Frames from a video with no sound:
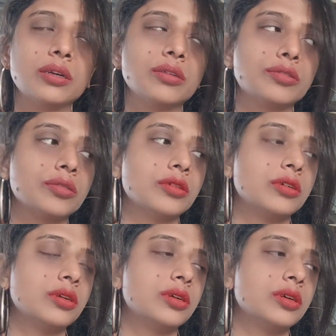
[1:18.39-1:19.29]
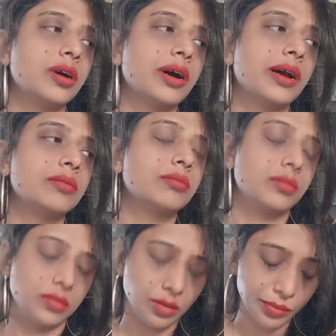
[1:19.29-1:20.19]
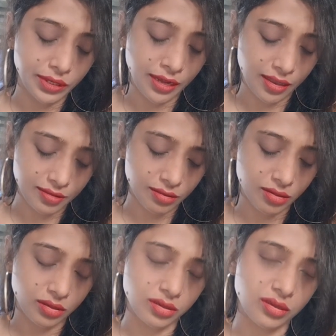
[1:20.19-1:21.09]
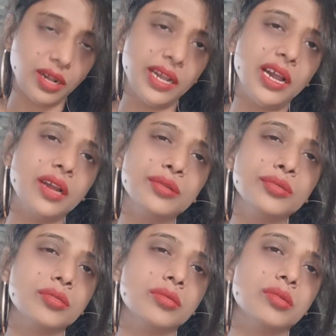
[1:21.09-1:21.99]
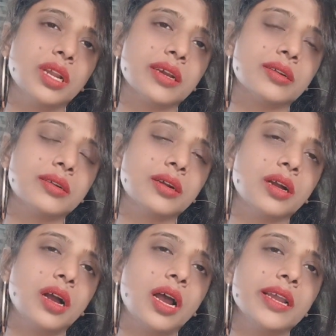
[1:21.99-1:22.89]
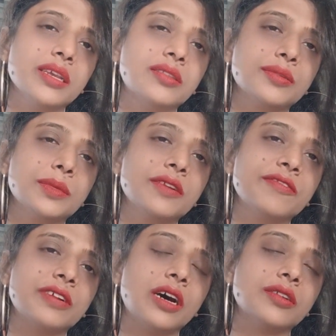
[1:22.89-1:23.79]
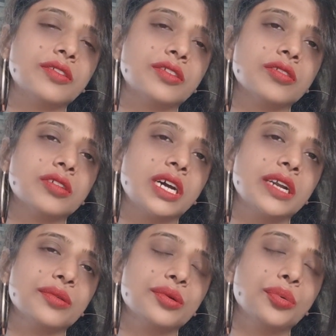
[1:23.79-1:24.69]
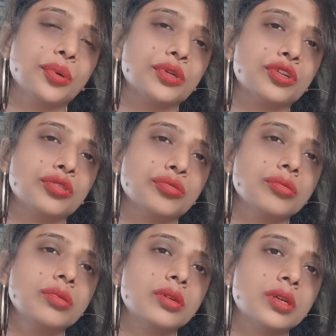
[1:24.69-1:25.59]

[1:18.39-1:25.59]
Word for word: So I'm a bit hesitant. I don't know, like, it's a bit far, so I don't know what to do.